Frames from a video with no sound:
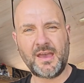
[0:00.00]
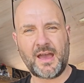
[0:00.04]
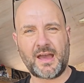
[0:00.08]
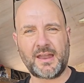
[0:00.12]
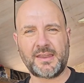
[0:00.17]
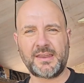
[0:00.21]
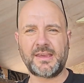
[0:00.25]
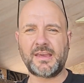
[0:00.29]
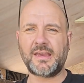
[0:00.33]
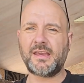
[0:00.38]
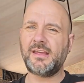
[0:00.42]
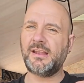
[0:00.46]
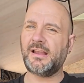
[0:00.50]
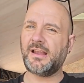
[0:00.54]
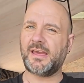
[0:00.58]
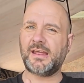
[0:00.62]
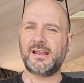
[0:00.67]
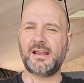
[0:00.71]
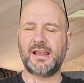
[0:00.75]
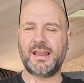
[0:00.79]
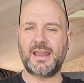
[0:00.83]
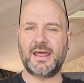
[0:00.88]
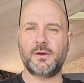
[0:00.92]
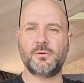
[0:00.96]
And it
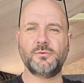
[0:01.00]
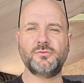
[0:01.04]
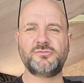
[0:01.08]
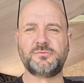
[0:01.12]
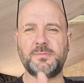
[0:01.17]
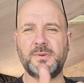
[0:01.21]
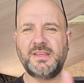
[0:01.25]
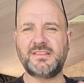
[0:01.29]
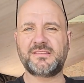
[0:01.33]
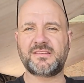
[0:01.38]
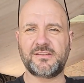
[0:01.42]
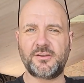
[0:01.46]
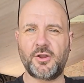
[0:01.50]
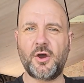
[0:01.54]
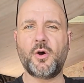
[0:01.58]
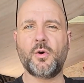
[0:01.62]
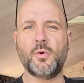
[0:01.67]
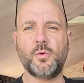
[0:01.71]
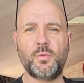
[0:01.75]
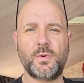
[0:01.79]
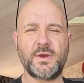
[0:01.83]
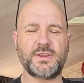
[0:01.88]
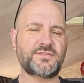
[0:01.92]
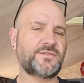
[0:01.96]
allows me to
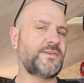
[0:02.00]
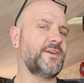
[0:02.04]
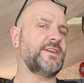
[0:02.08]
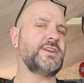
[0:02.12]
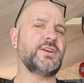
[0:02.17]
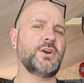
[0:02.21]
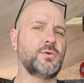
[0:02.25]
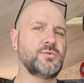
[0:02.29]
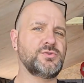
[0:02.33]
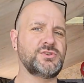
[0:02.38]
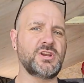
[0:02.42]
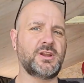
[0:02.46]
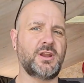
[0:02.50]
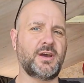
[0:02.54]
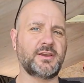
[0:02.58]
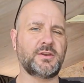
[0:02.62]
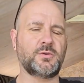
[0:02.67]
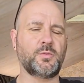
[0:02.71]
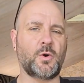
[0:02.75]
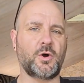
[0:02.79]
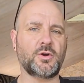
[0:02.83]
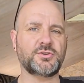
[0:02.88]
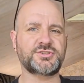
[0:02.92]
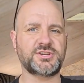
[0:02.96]
know which videos you
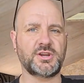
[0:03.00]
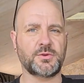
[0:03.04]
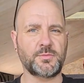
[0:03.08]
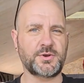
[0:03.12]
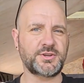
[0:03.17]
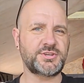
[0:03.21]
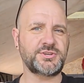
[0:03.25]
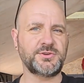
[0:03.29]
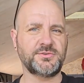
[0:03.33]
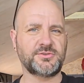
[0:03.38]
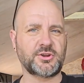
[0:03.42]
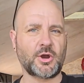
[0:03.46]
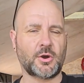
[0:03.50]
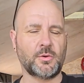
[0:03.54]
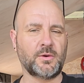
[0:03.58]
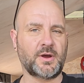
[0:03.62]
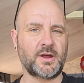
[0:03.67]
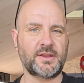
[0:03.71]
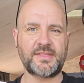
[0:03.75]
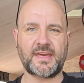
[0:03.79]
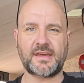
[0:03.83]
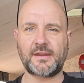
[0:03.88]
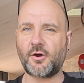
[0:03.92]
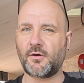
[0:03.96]
like watching and which you don't.
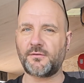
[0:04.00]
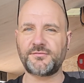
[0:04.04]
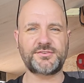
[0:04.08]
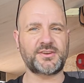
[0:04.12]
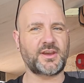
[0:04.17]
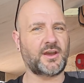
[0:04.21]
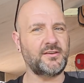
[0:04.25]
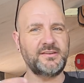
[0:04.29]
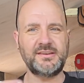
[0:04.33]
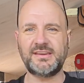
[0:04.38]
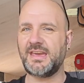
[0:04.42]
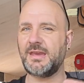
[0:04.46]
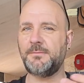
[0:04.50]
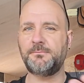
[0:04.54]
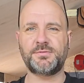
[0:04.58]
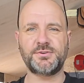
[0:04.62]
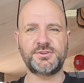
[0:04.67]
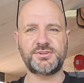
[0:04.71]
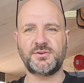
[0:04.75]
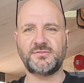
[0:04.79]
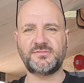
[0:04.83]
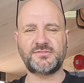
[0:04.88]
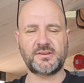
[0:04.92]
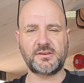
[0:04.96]
And then, obviously, I can keep
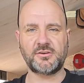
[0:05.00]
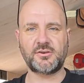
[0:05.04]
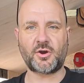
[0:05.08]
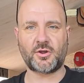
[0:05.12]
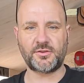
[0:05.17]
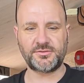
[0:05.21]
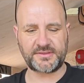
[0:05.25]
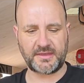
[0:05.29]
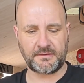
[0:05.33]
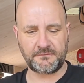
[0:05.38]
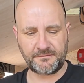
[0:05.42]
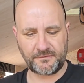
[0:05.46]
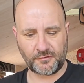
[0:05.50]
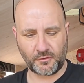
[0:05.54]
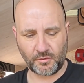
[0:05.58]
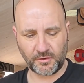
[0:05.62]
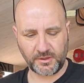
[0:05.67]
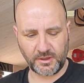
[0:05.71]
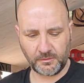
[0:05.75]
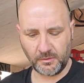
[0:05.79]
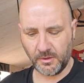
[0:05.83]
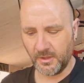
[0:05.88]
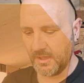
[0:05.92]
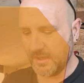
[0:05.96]
producing content for
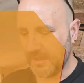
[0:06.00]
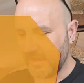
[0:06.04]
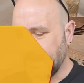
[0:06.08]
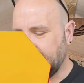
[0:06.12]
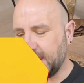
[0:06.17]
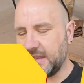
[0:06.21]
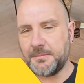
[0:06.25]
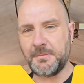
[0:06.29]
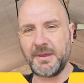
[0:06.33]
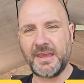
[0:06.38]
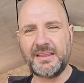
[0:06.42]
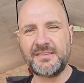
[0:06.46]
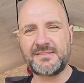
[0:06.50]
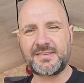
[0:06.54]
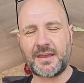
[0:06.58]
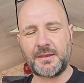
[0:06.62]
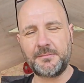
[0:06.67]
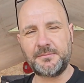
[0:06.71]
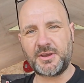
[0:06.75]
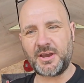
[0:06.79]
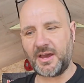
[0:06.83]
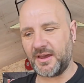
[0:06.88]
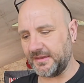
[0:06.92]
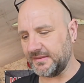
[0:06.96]
you. In the
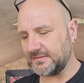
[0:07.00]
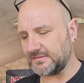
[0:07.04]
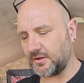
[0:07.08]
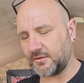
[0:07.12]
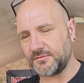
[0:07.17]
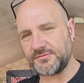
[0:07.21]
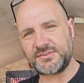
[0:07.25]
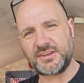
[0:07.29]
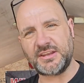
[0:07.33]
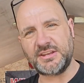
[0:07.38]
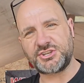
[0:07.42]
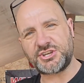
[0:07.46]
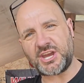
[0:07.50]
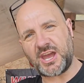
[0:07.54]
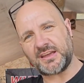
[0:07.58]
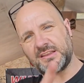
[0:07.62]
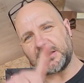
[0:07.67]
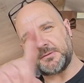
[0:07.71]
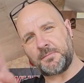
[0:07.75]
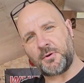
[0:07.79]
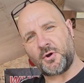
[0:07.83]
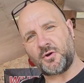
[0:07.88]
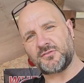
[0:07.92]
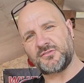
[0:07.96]
meantime, guys, obviously, check
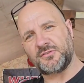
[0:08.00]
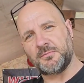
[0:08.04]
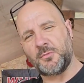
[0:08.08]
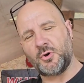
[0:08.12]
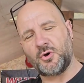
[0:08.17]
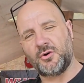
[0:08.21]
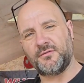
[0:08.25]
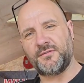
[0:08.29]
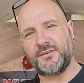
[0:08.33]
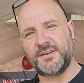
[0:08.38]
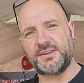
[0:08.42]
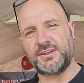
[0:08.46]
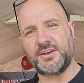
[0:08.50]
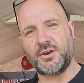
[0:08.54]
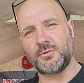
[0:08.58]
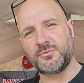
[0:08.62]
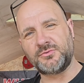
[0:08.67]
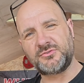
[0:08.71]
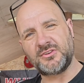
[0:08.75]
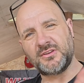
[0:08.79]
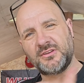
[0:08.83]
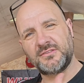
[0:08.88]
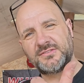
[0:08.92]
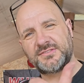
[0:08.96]
the box for more
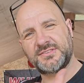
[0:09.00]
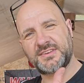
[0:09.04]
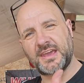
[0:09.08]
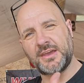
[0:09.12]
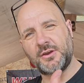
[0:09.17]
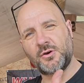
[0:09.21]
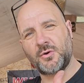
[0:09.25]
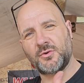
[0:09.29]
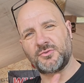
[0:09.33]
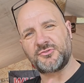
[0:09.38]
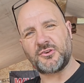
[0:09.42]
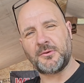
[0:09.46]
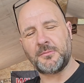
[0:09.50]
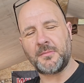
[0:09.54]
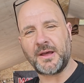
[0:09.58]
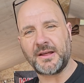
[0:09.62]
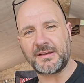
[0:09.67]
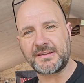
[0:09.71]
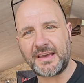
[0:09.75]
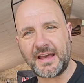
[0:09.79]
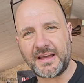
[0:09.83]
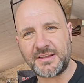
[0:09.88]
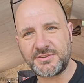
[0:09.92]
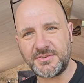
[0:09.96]
videos. Stay awesome.
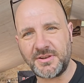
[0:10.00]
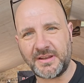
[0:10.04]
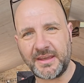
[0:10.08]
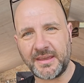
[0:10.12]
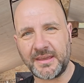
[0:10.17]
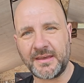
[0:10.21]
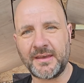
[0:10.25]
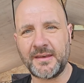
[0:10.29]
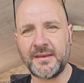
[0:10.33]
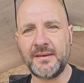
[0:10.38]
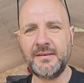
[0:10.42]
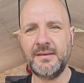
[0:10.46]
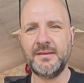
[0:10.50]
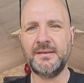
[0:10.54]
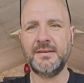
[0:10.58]
I'll catch you later.